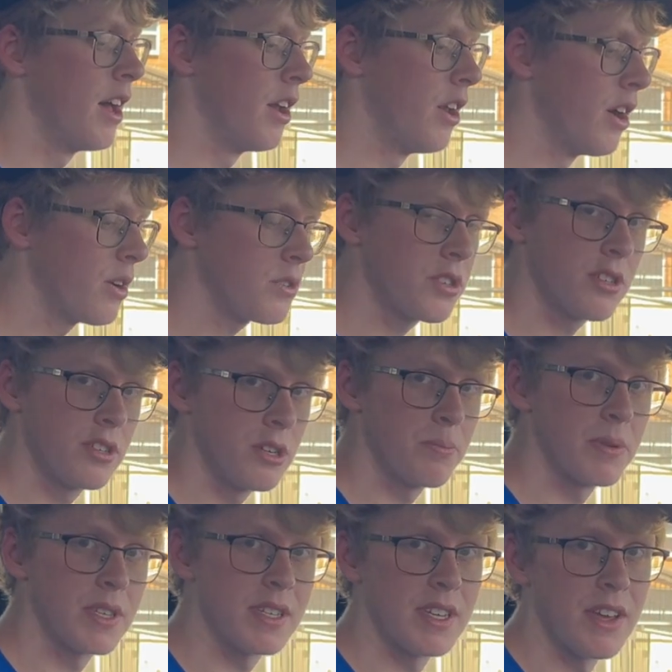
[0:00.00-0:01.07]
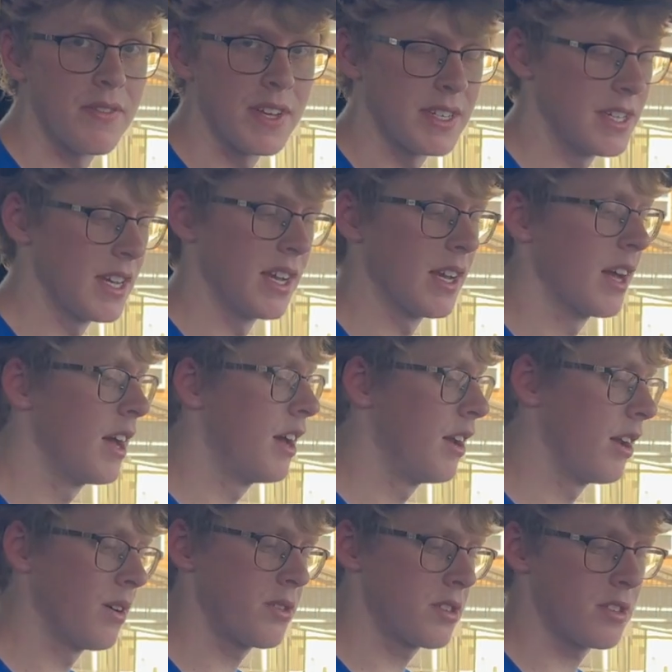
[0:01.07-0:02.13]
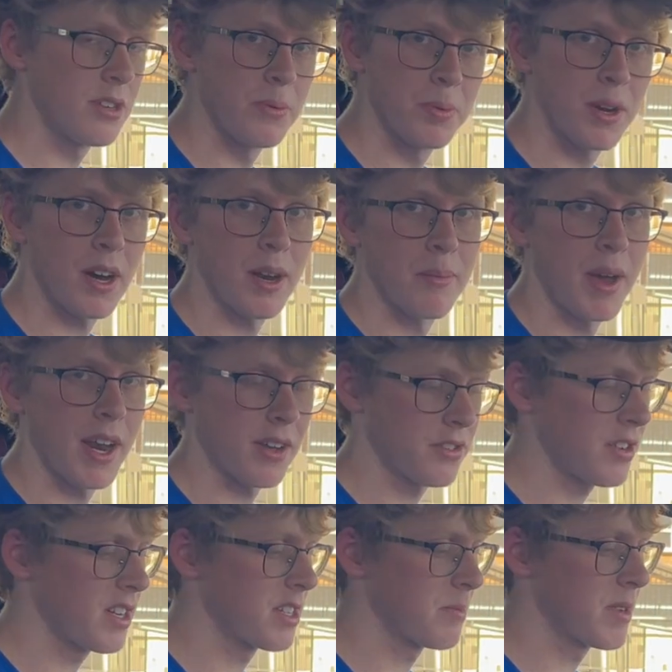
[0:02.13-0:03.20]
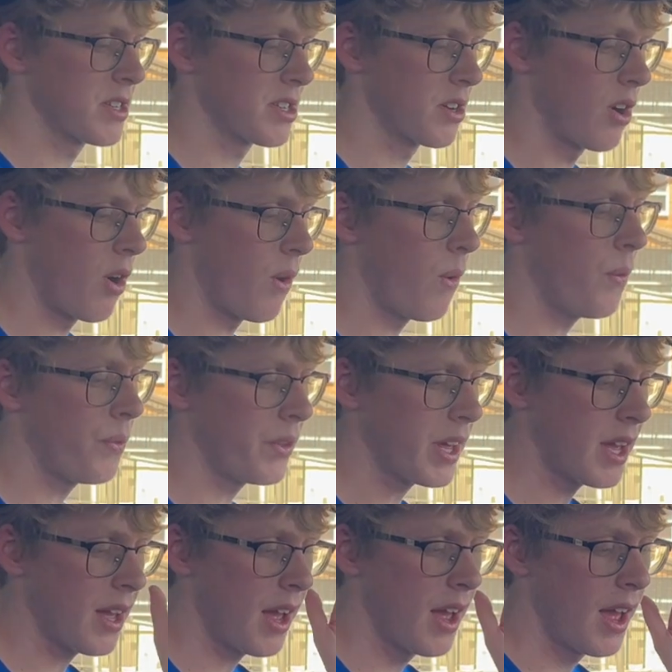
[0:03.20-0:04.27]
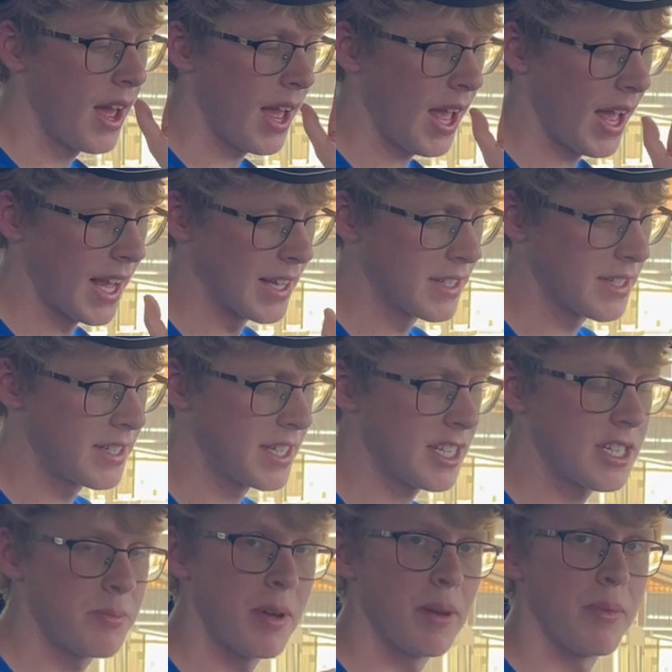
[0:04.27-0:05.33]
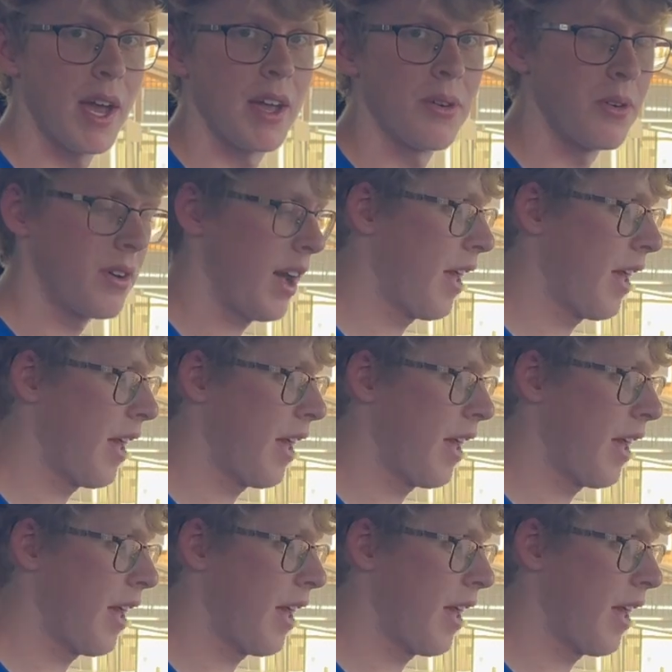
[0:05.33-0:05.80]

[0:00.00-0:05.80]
No stupid CVT, no stupid automatic transmission, only a 6-speed manual